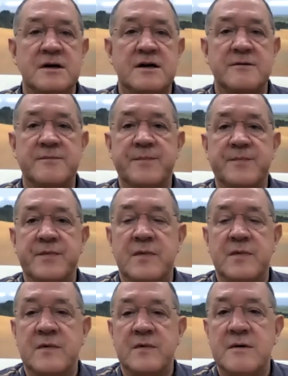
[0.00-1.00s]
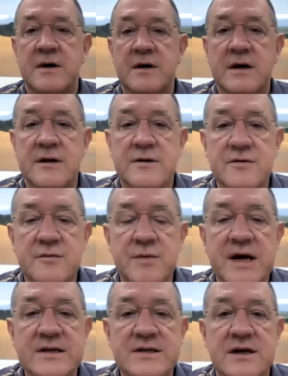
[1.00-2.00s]
um, uh, too
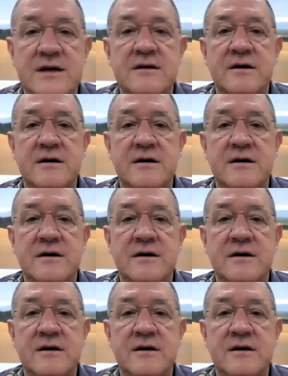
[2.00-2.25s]
basic.